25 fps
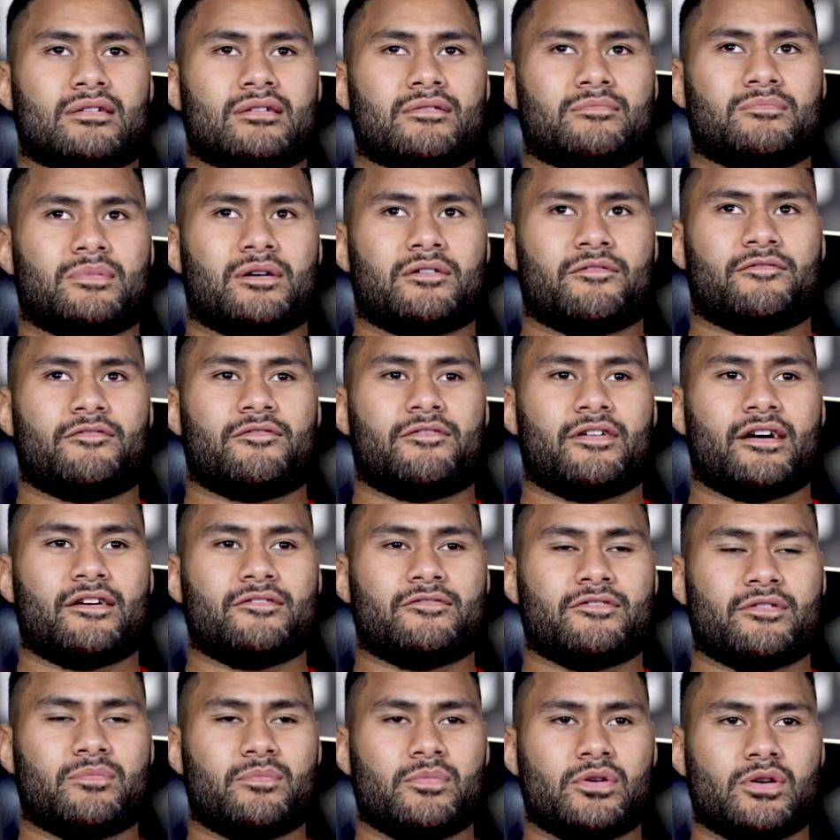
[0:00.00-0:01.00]
My
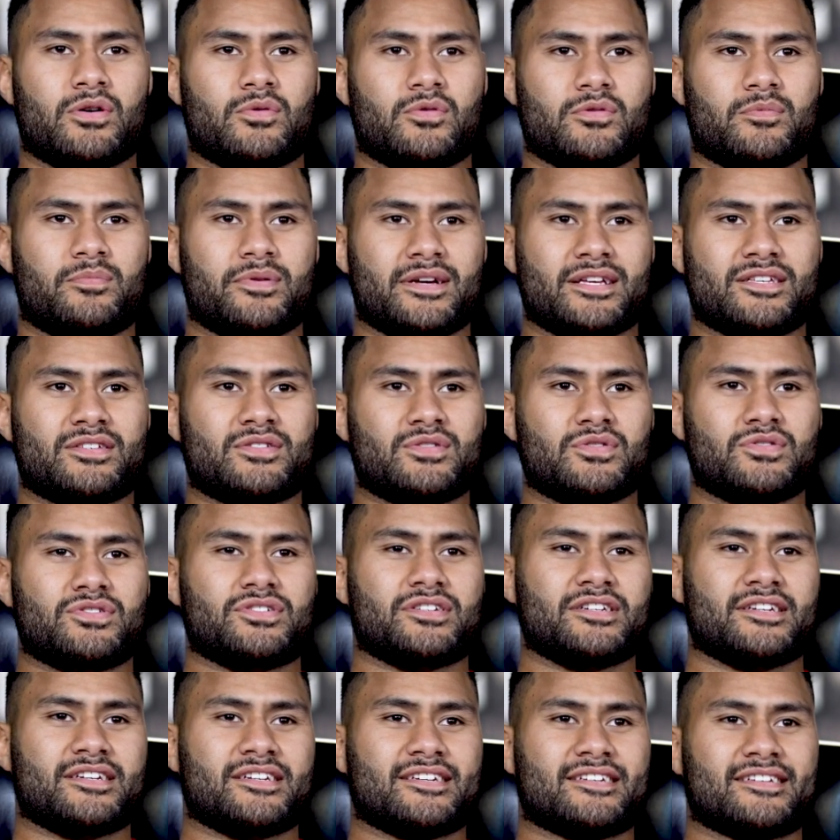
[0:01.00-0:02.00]
favorite meal would be
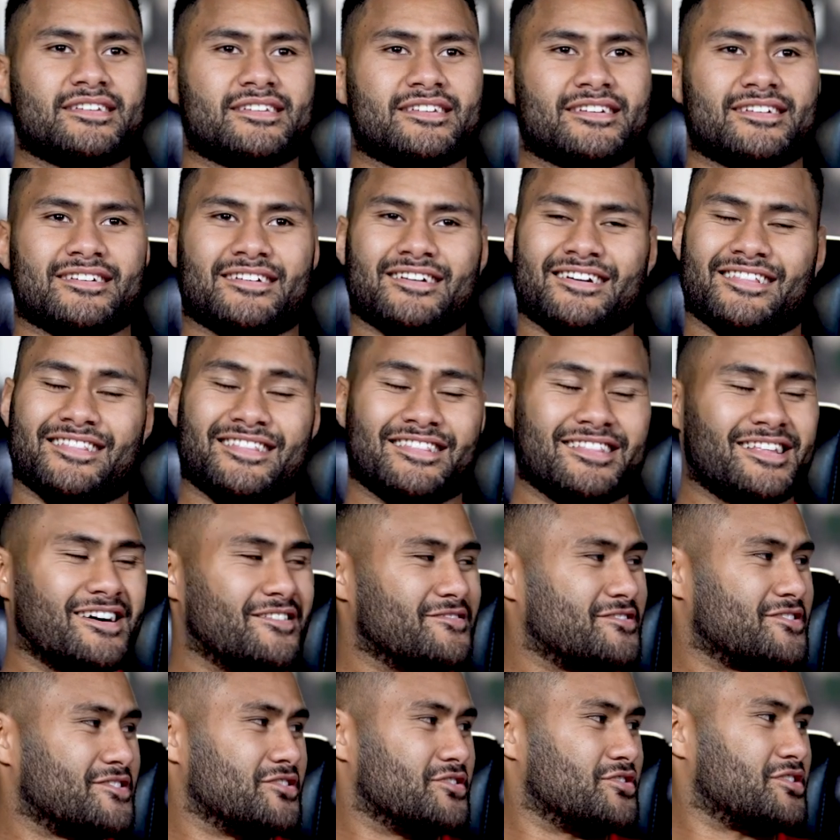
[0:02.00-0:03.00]
sushi. Sushi. I love
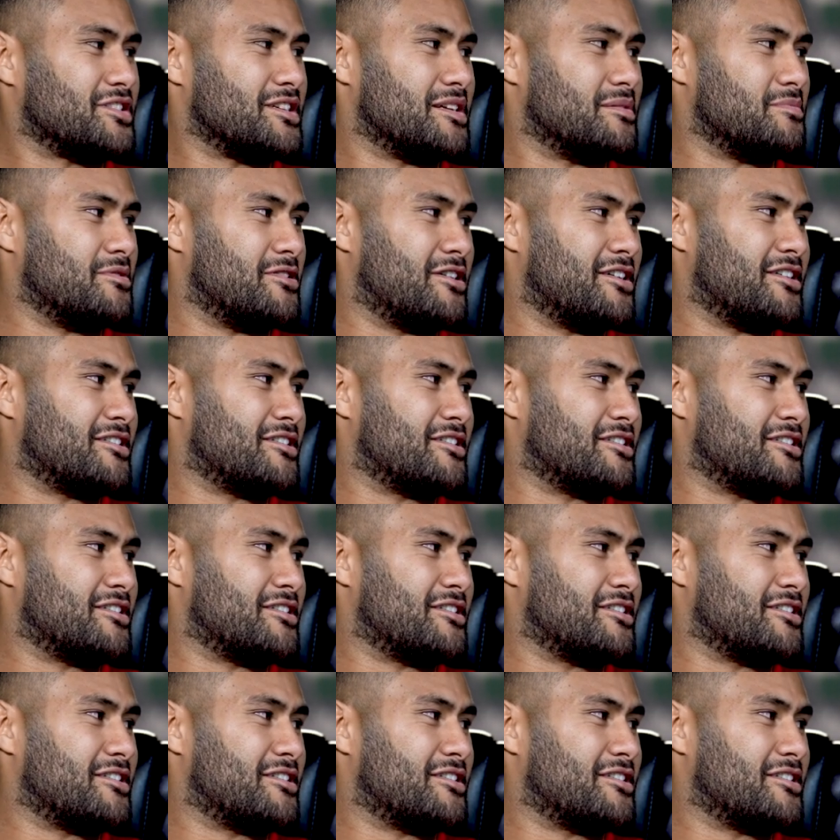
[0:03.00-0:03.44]
sushi, bro.